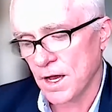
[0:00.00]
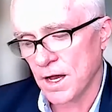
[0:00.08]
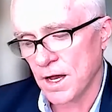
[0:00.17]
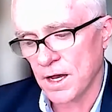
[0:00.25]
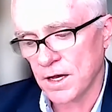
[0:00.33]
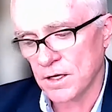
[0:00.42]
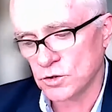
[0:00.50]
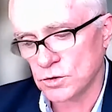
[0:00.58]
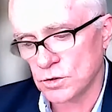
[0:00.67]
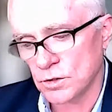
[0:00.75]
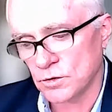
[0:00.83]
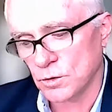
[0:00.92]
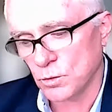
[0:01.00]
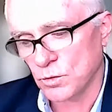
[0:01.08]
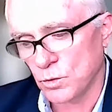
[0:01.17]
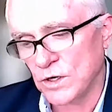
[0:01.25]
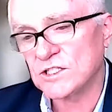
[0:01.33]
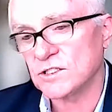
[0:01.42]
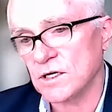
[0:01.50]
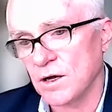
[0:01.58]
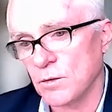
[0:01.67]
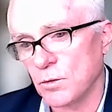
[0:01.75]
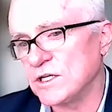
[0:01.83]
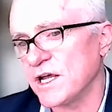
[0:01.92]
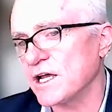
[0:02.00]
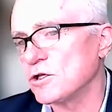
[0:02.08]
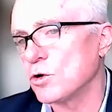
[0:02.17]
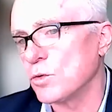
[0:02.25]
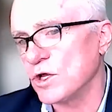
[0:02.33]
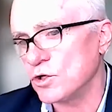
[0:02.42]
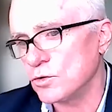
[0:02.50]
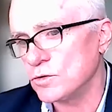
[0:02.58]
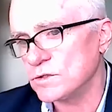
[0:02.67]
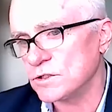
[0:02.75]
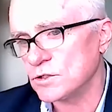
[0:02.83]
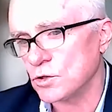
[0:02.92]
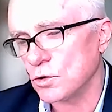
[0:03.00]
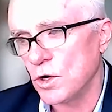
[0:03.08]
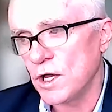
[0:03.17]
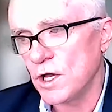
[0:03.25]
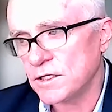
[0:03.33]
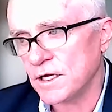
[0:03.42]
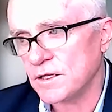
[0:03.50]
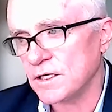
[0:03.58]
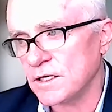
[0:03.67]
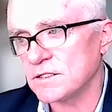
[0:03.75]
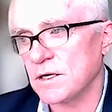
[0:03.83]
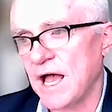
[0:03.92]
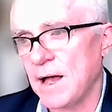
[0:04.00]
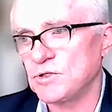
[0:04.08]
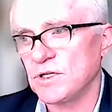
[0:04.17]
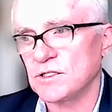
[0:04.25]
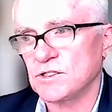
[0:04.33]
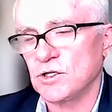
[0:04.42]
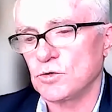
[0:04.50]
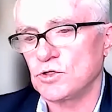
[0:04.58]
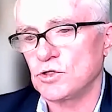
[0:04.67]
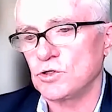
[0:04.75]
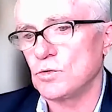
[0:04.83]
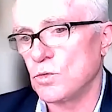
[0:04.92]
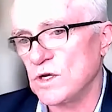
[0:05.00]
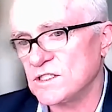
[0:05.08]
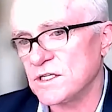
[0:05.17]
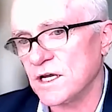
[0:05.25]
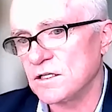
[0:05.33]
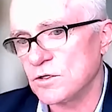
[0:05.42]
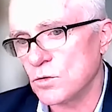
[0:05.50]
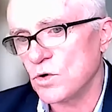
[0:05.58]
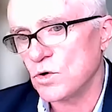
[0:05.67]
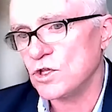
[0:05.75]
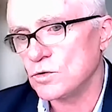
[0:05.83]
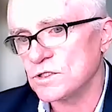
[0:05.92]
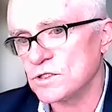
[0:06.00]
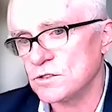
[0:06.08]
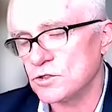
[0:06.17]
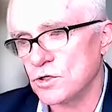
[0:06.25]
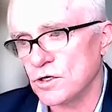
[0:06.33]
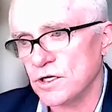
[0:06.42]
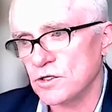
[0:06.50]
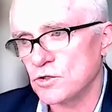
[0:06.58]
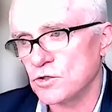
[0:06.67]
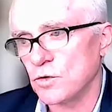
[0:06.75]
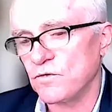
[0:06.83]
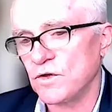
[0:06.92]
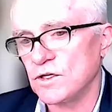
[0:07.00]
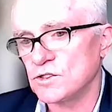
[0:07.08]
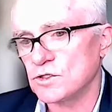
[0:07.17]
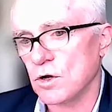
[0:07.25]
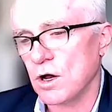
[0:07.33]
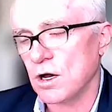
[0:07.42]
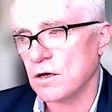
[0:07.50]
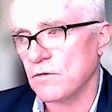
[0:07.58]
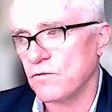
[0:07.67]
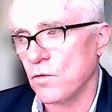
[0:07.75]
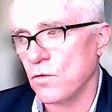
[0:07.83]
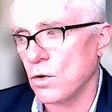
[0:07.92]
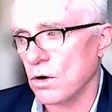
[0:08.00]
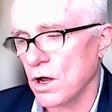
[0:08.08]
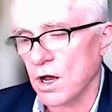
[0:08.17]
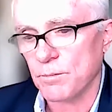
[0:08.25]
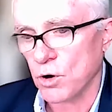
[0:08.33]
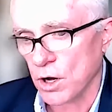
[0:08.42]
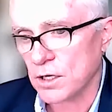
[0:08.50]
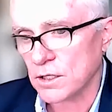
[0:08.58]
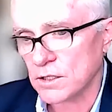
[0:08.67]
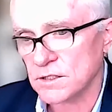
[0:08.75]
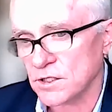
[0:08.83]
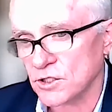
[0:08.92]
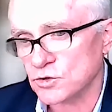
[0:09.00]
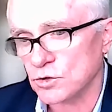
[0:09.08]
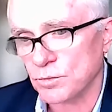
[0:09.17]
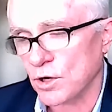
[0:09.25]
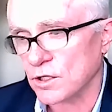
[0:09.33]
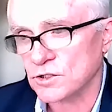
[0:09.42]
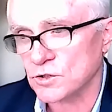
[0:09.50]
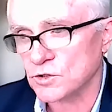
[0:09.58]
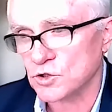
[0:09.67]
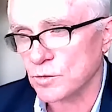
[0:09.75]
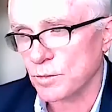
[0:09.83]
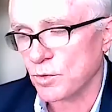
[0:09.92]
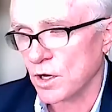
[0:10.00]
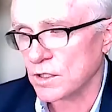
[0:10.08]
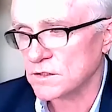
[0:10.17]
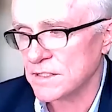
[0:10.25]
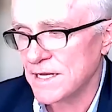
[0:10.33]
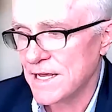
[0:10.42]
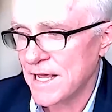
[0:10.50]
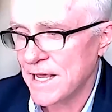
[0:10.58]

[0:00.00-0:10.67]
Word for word: Uh, the re, uh, recycle or reuse. So take that, capture that C O two, recycle it, reuse it, turn it into a feedstock for uh, products, industrial products, consumer products.